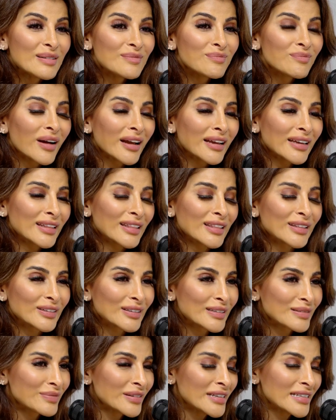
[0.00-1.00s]
my
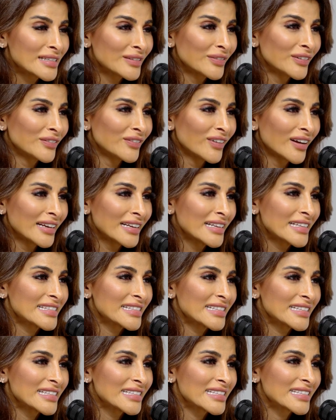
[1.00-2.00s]
third piece of advice
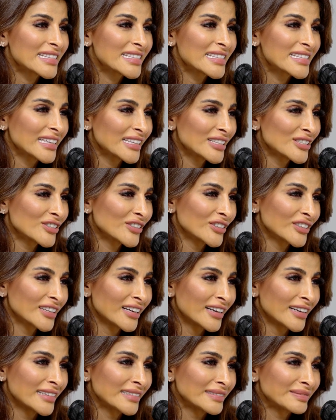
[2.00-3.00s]
is stick to your
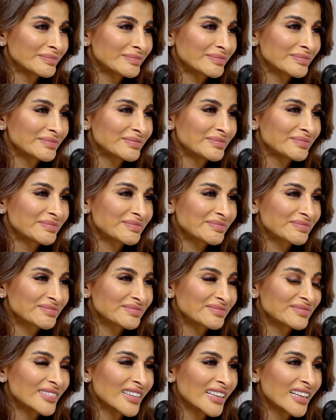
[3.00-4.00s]
gut.
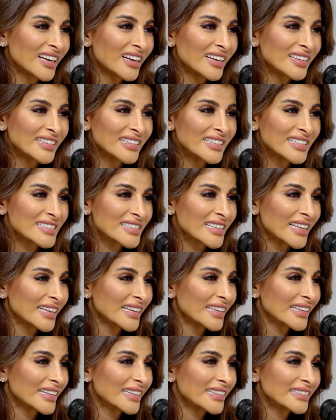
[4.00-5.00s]
The gut is
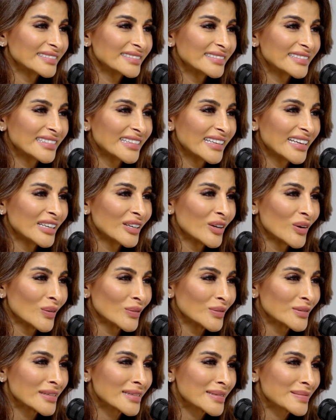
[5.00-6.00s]
like, it
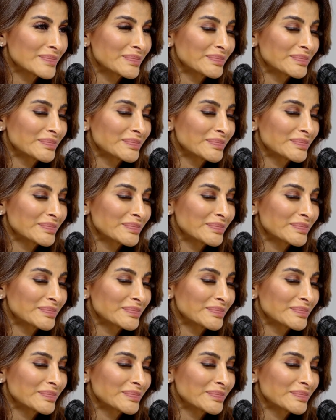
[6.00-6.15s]
knows.